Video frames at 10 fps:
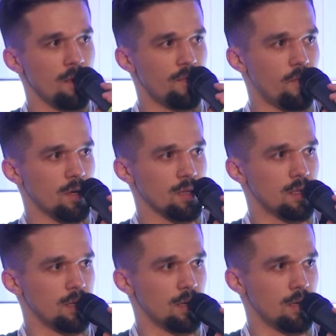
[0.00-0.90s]
For
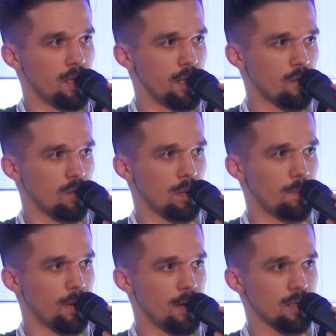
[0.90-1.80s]
the Angular
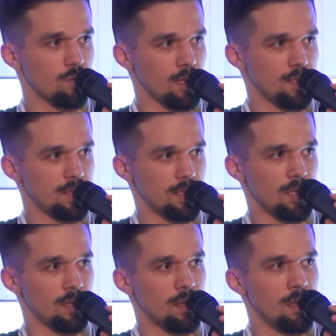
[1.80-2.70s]
part, we can see
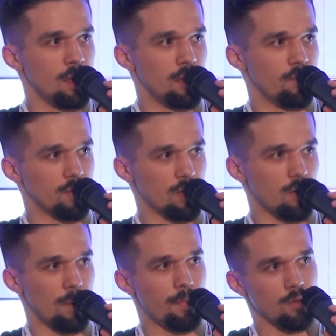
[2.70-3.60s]
that, and for the
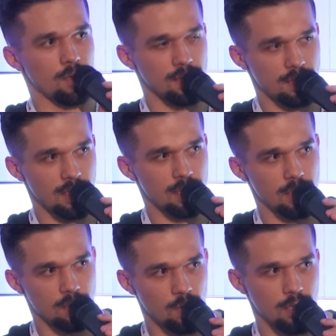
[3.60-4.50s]
Koha part, we can see that
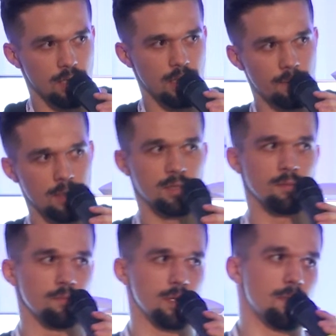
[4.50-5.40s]
it will enable
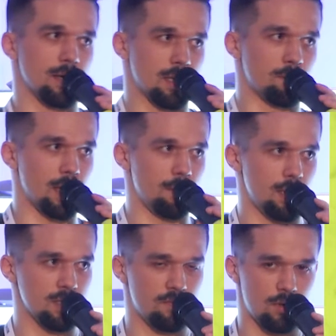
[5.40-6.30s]
Bitbucket
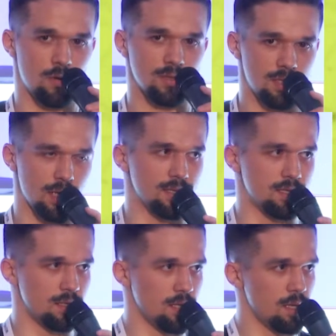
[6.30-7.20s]
pipelines for our
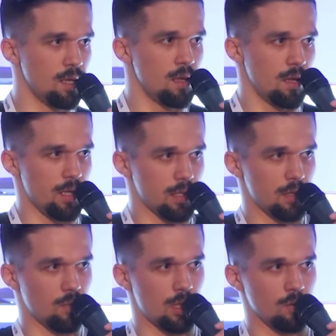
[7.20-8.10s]
CI/CD, and
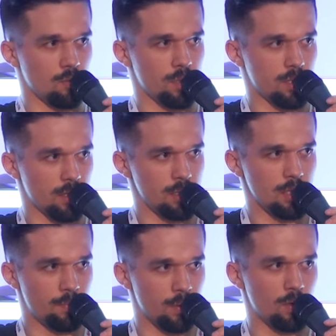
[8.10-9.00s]
it will automatically
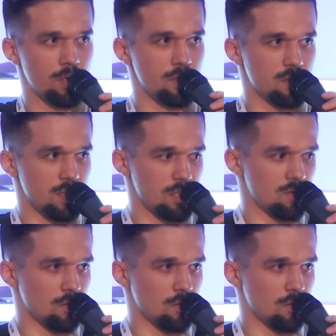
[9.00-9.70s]
deploy the changes to